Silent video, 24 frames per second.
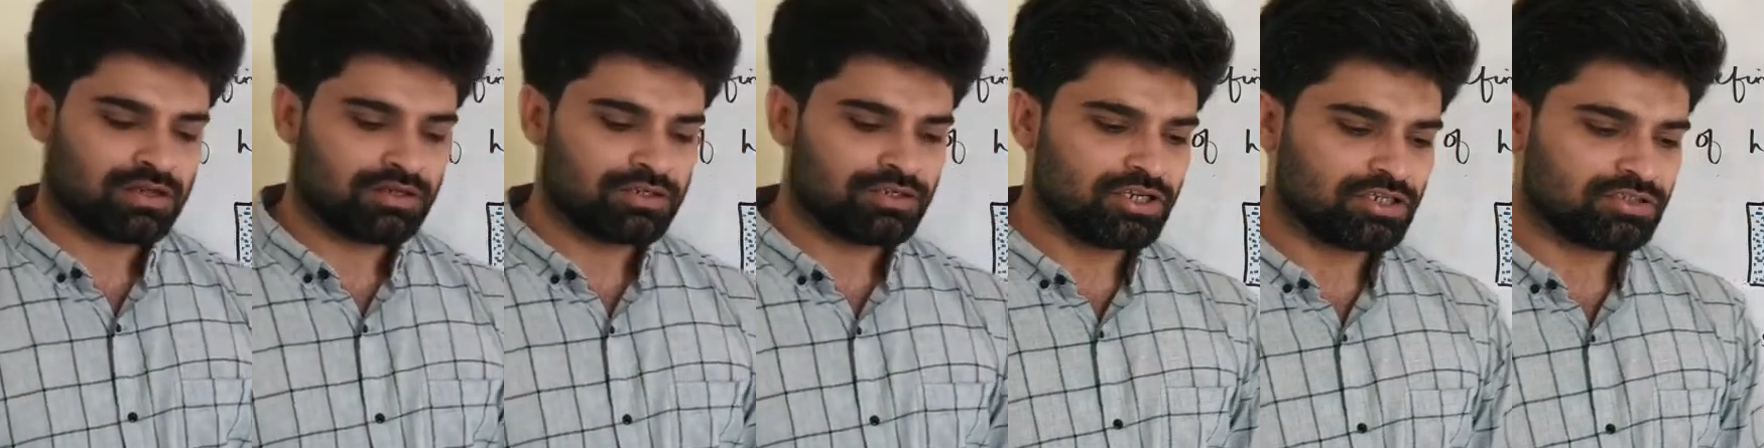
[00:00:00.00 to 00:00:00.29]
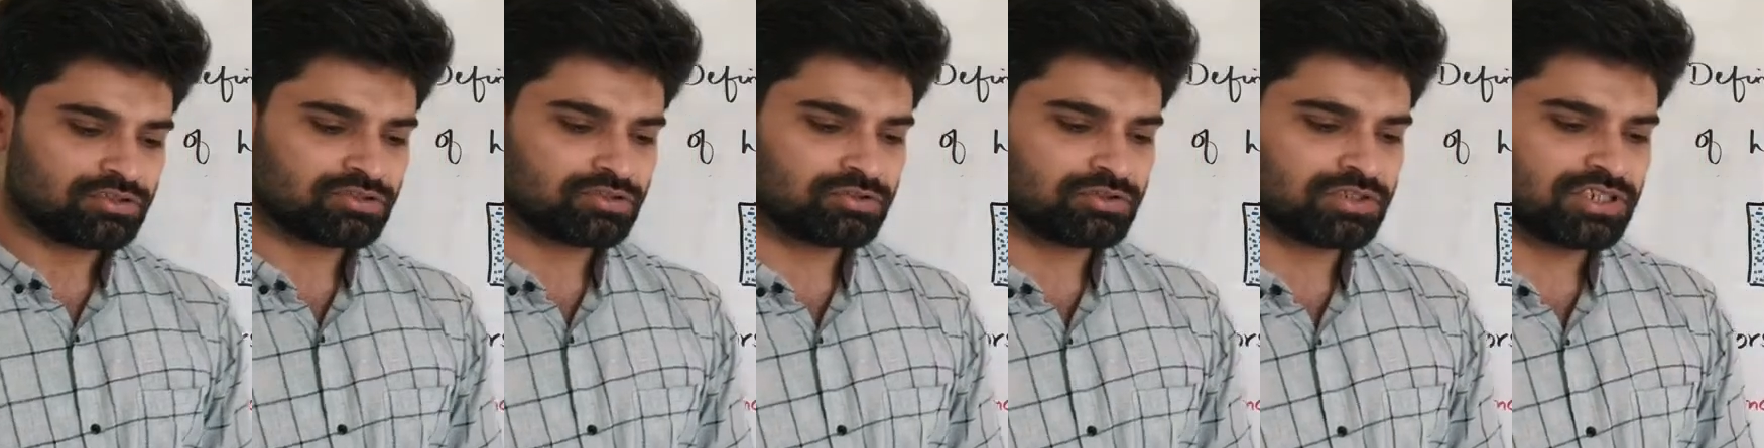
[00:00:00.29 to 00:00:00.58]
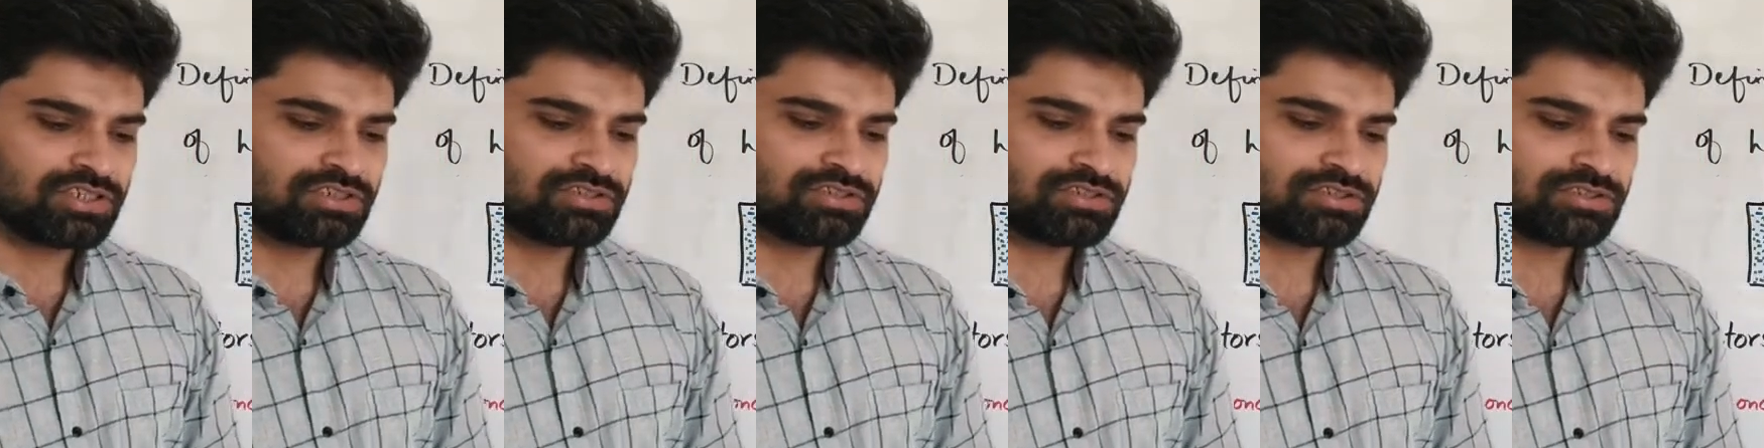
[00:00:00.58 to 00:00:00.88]
Dear
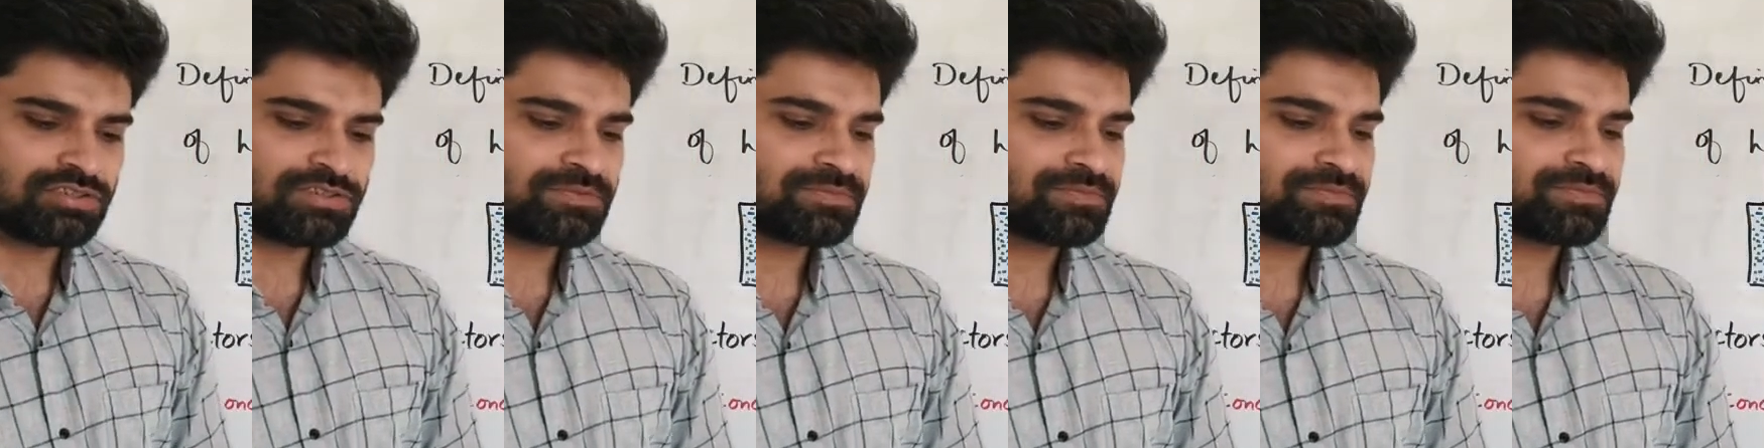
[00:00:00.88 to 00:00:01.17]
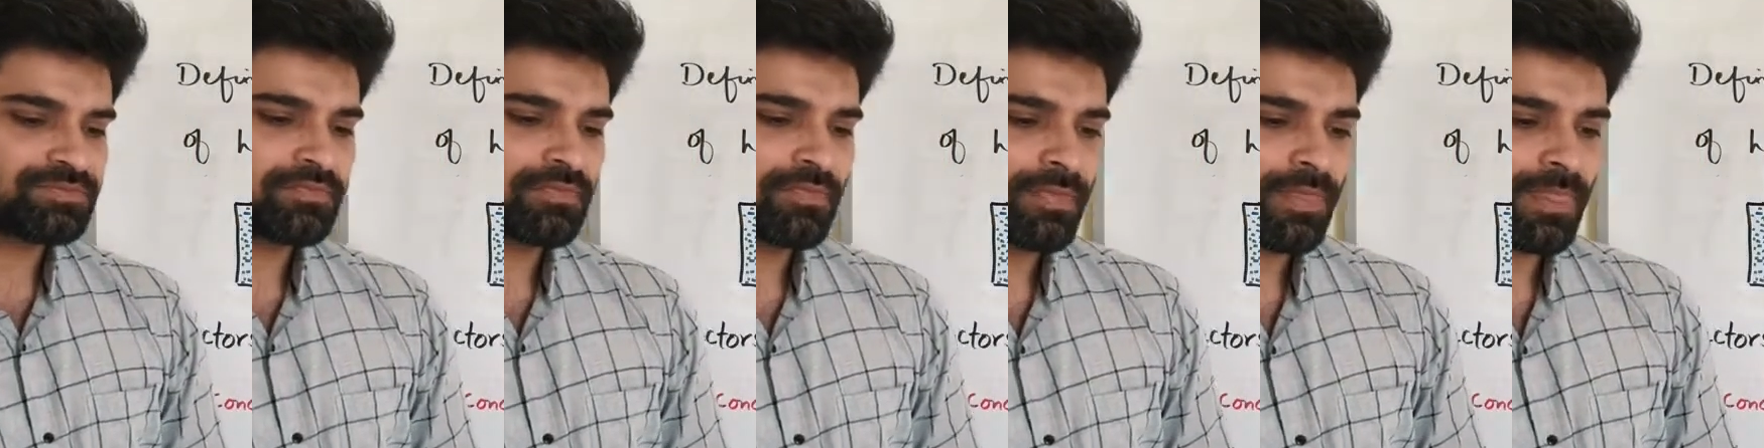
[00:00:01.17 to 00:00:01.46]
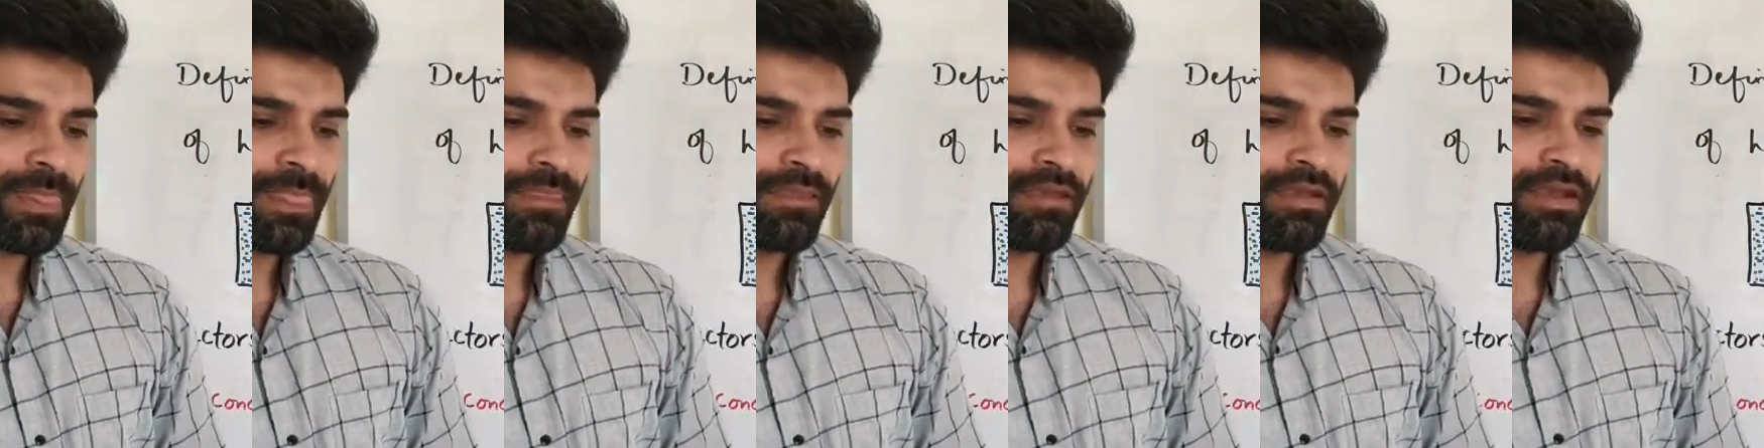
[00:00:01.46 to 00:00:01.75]
students,
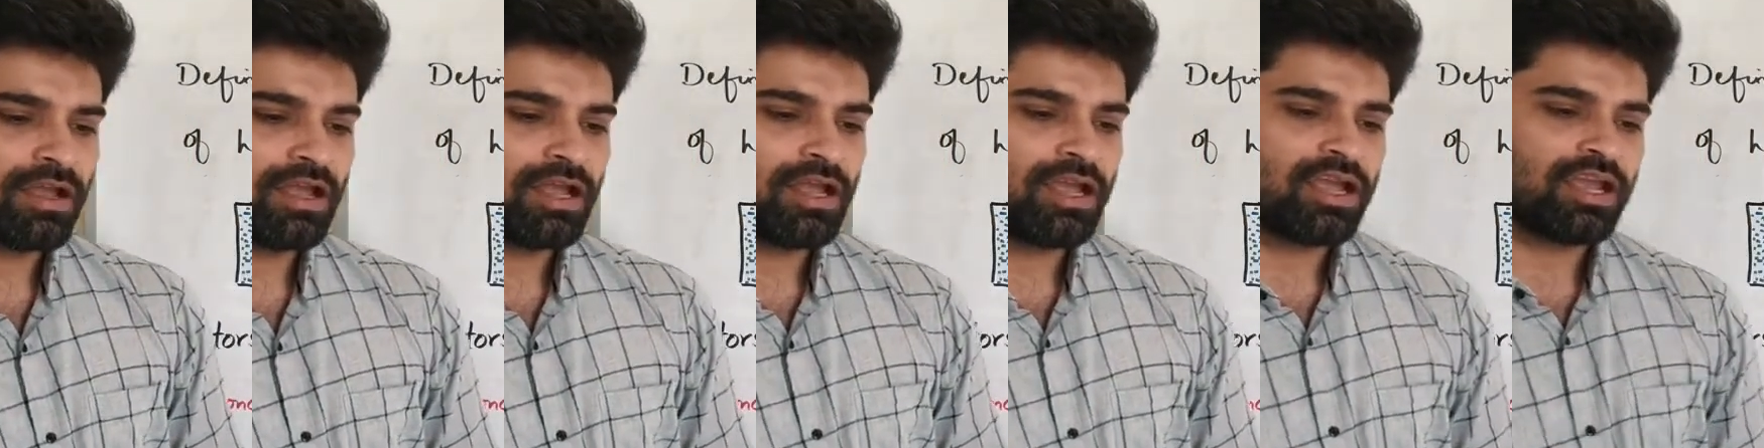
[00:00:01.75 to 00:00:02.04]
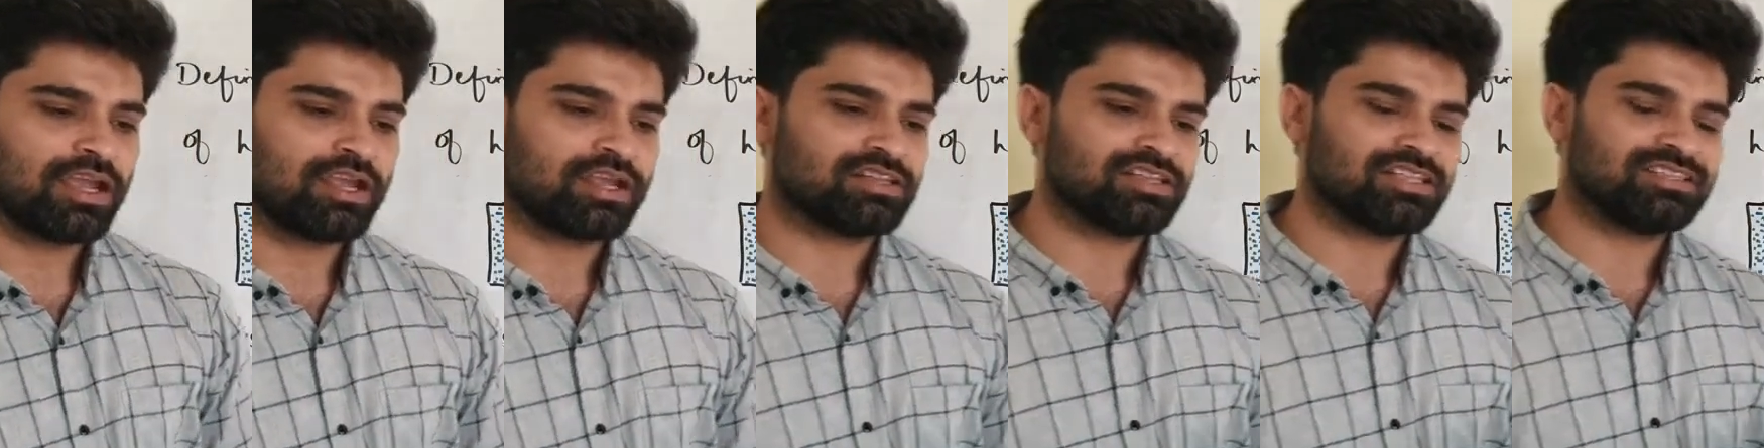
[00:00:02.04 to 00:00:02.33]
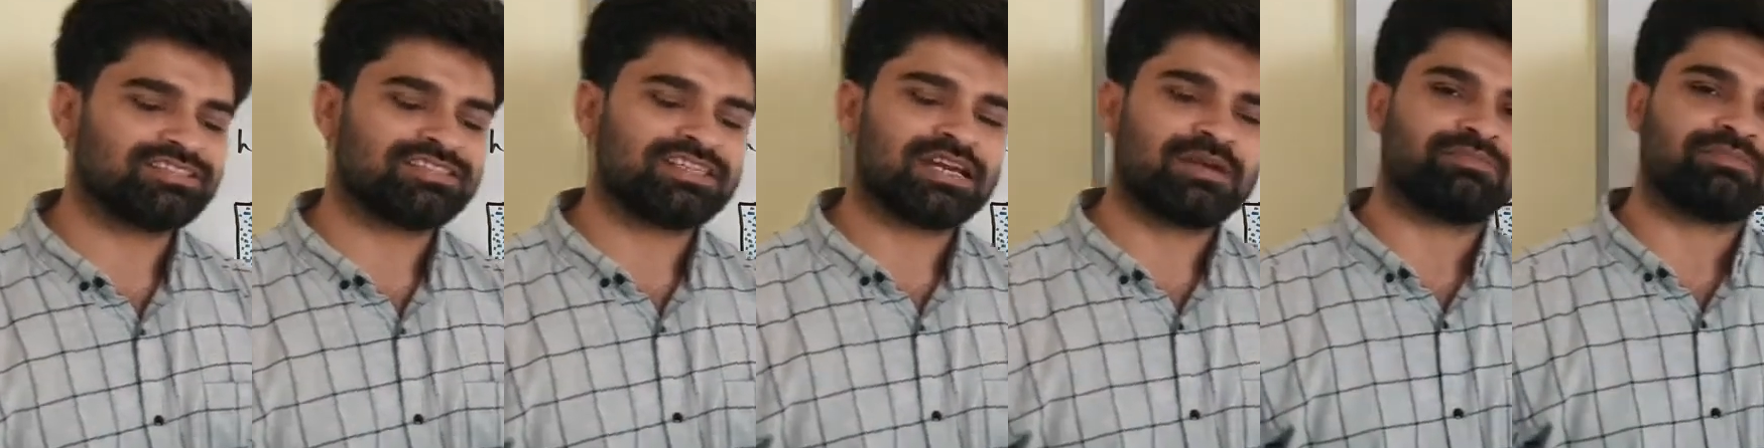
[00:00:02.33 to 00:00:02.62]
in
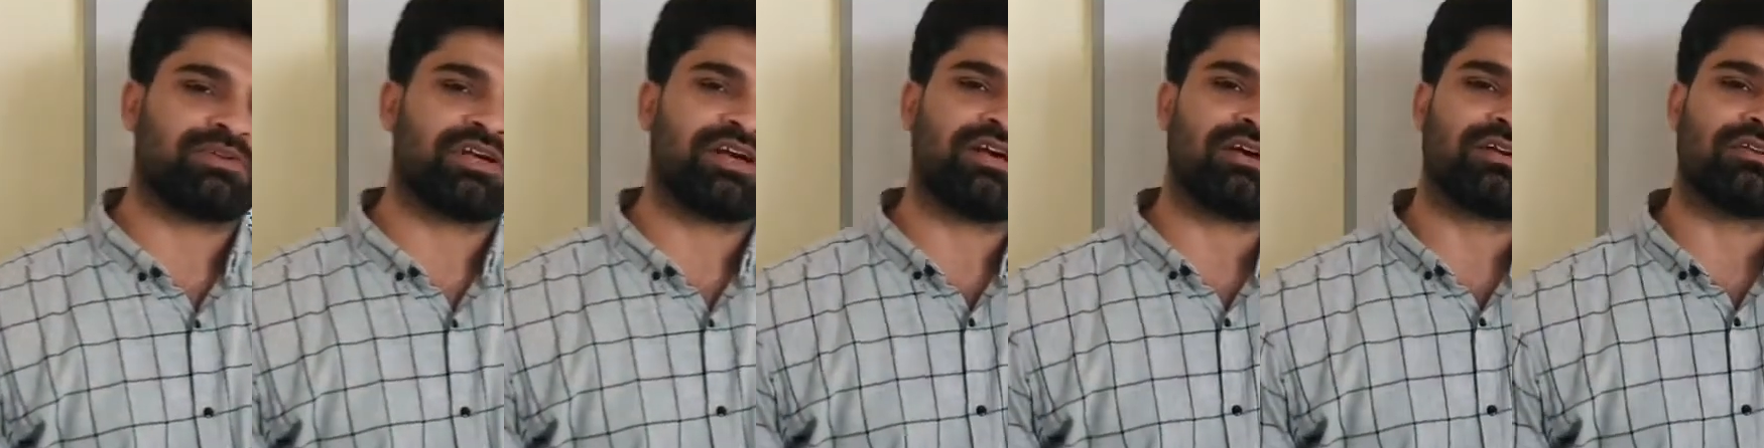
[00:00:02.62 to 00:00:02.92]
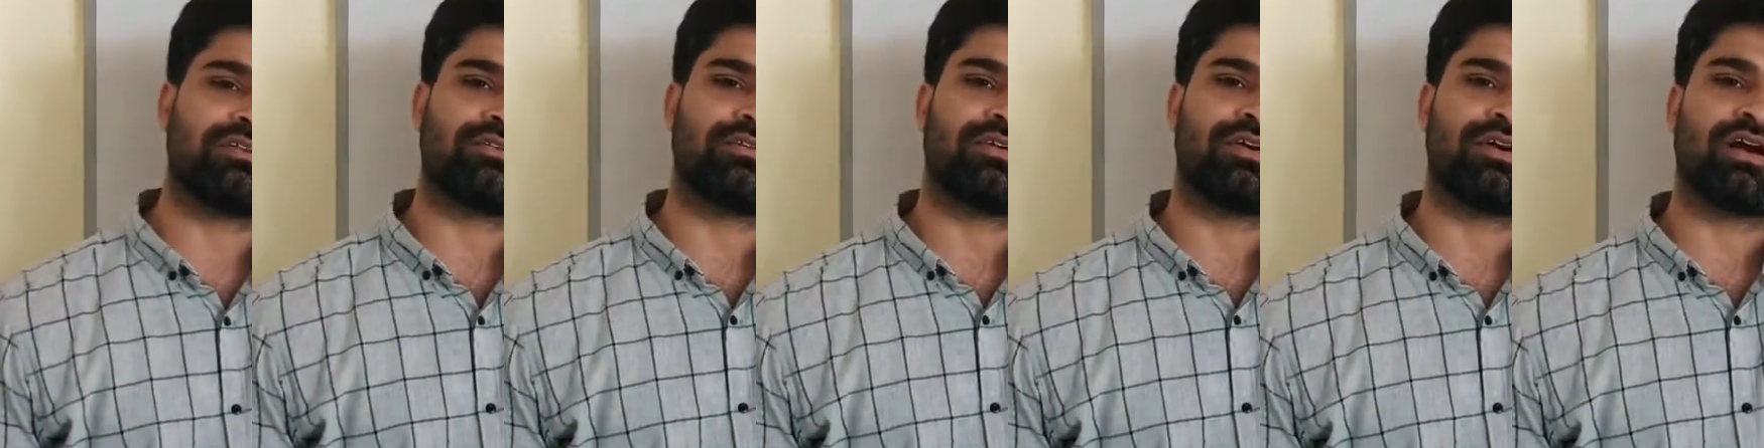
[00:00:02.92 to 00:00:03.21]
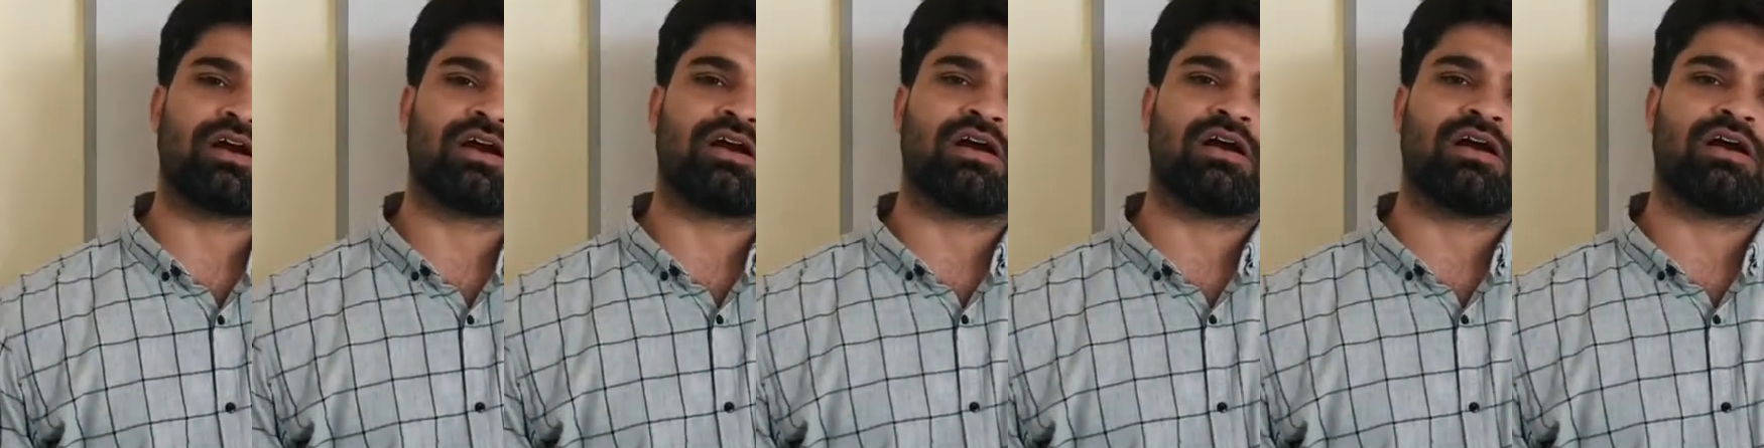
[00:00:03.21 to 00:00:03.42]
this chapter